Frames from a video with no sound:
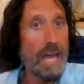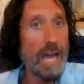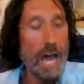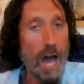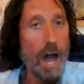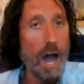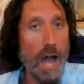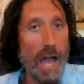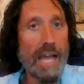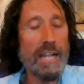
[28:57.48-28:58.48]
alignment. You're
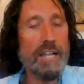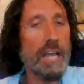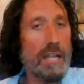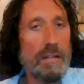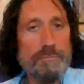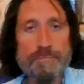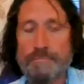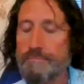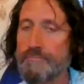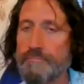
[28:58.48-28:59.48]
setting an alignment.
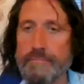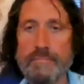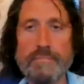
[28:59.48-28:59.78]
You're